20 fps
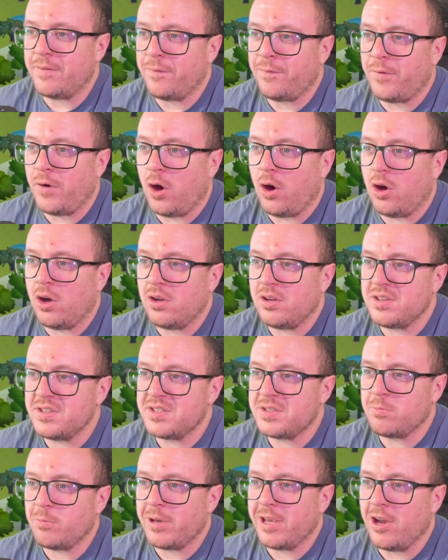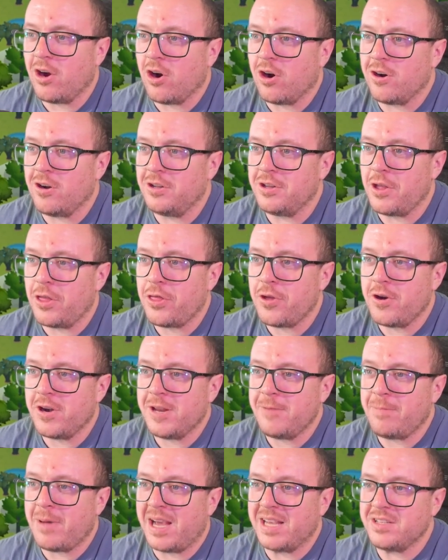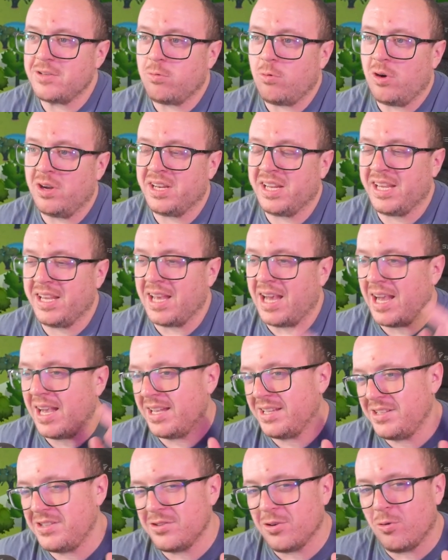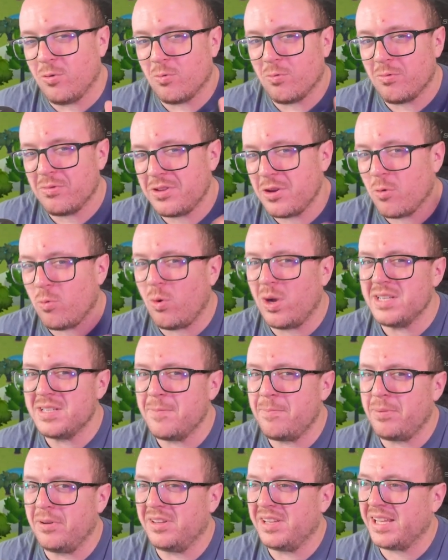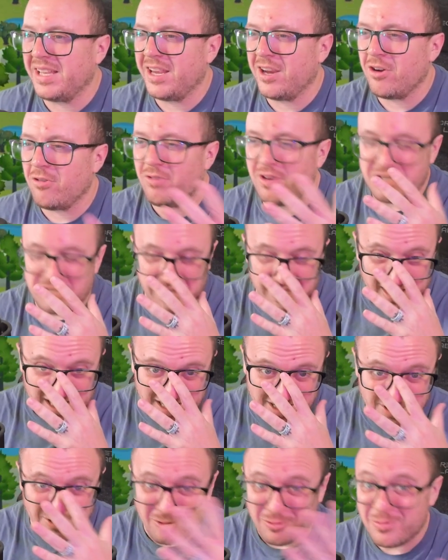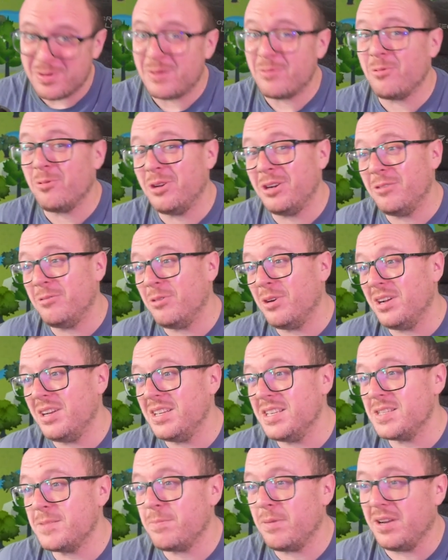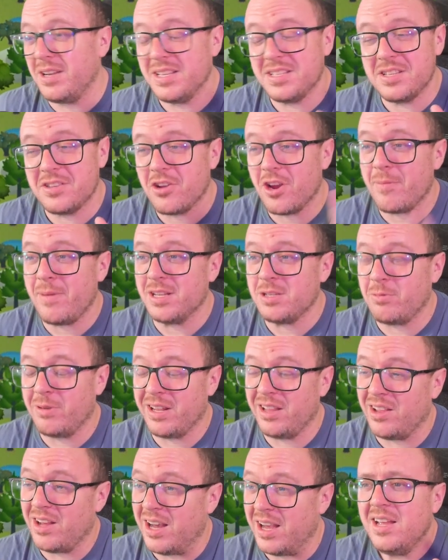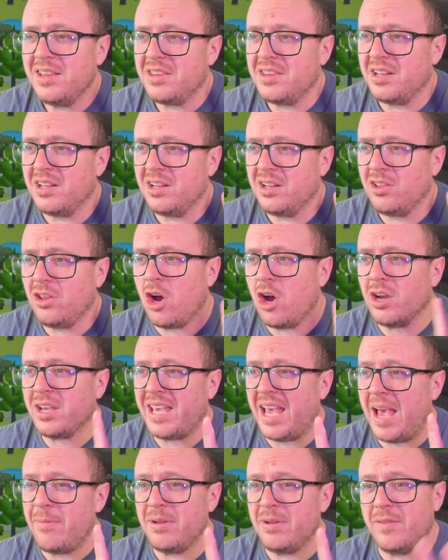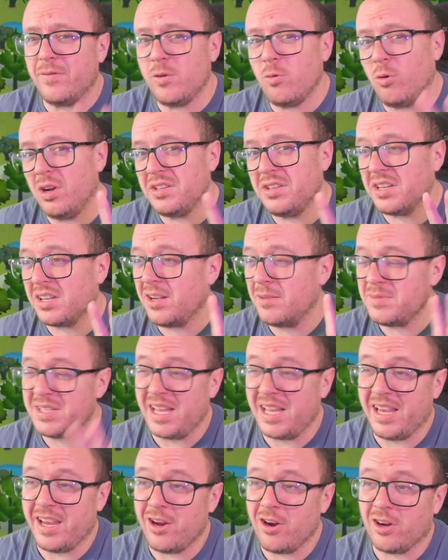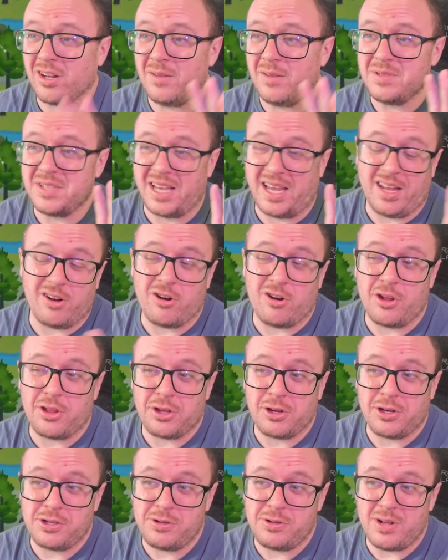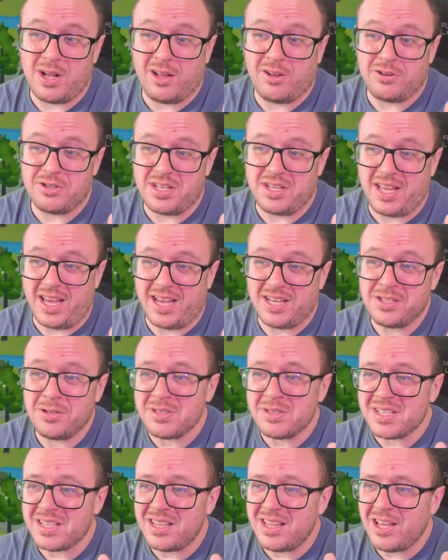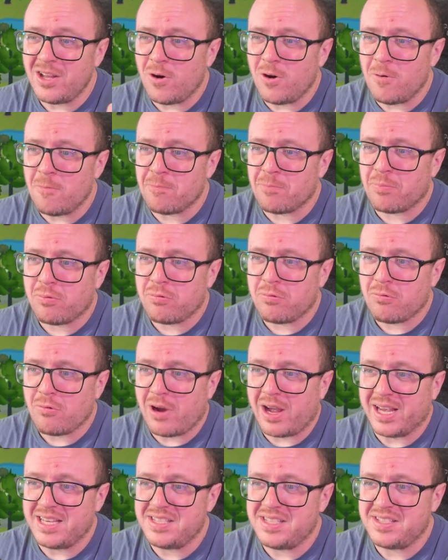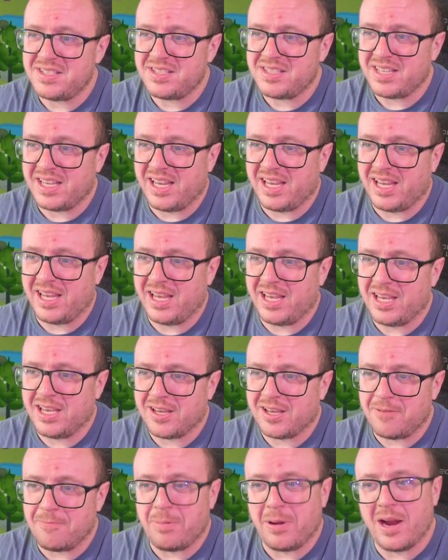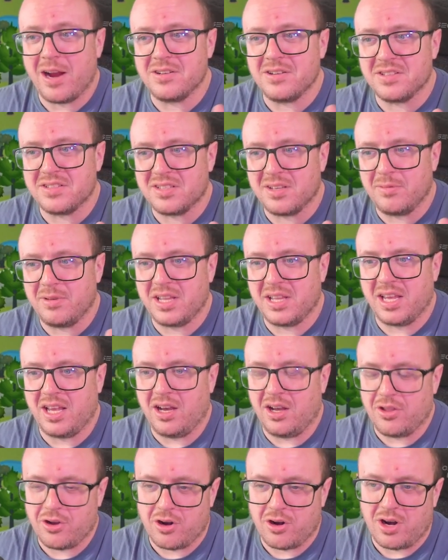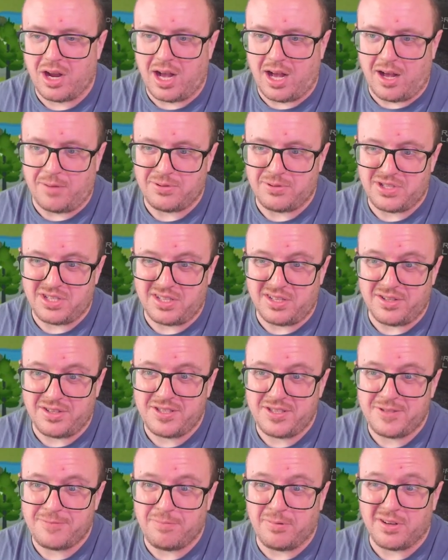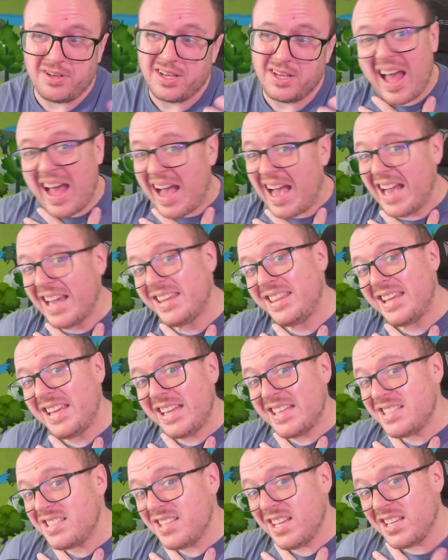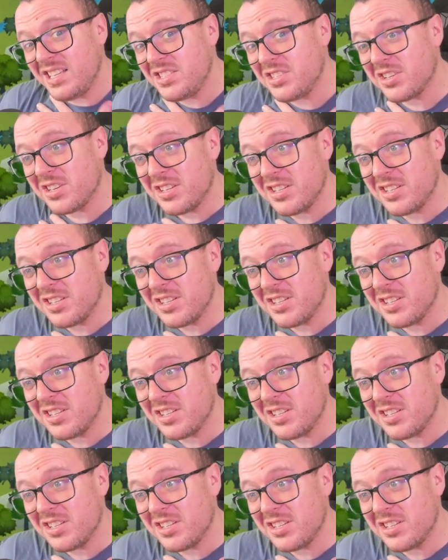Falls. We are on the 30 by 20. There was a building here originally. I don't remember what it was, but it's a 30 by 20 lot. The log cabin, if you wanted to come stay here, it comes to $832 a day. So it's a little pricey compared to some of the other options, but I think it's nicer.